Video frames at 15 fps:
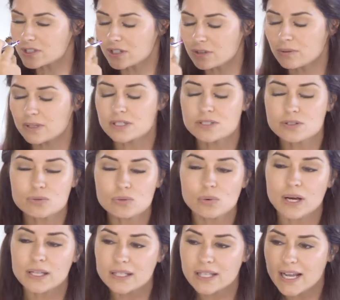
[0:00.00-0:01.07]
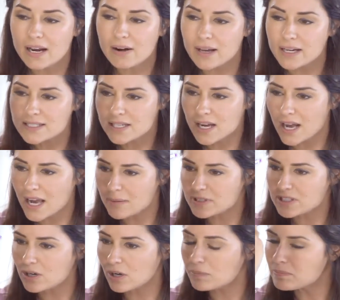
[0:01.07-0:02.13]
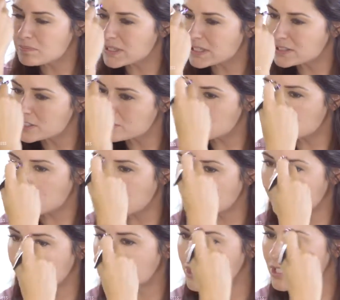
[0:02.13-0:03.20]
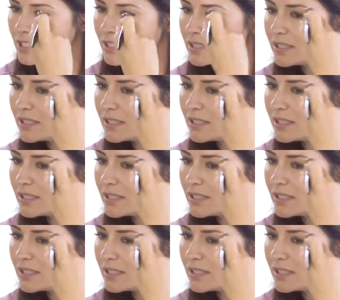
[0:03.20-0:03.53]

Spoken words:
So you want to do one layer at a time. It's called buildable coverage.